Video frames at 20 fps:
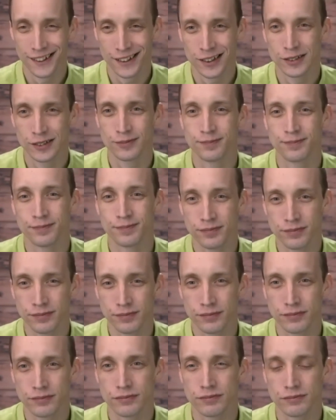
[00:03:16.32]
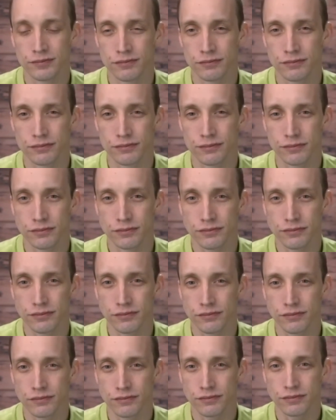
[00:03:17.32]

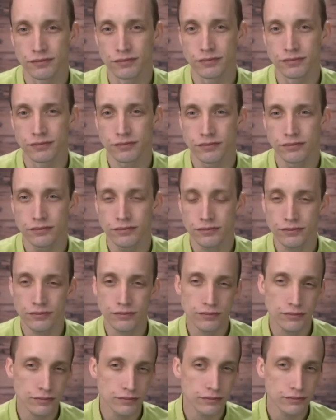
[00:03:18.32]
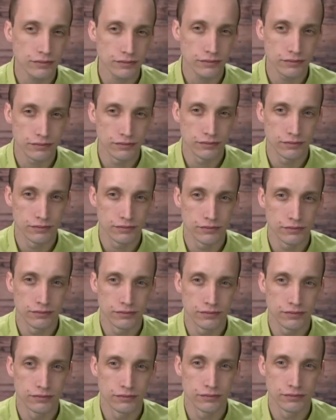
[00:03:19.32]

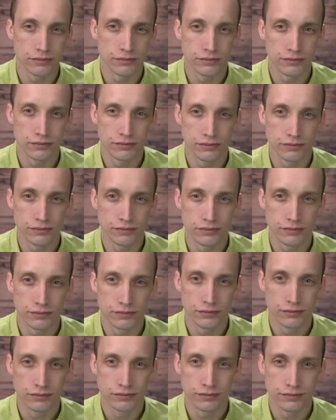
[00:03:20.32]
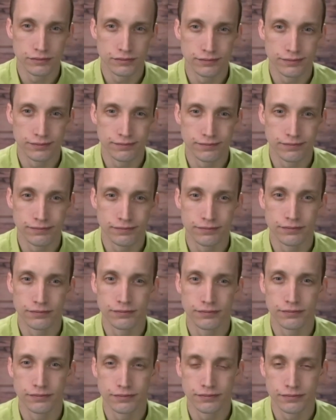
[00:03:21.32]

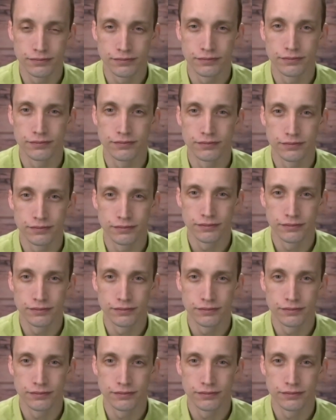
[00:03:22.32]
(not speaking)